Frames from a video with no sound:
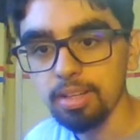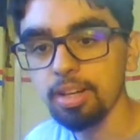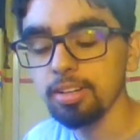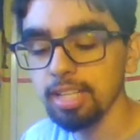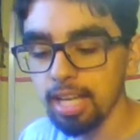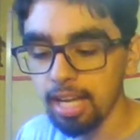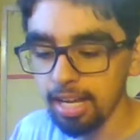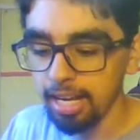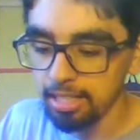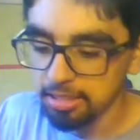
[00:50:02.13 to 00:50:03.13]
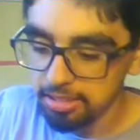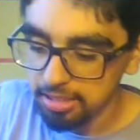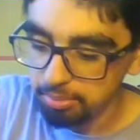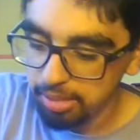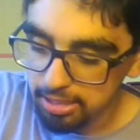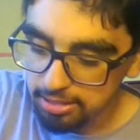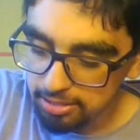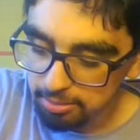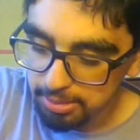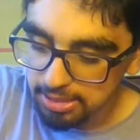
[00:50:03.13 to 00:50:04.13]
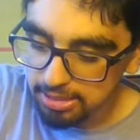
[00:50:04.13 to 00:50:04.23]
Oh yeah, and your T-Max. So that'd be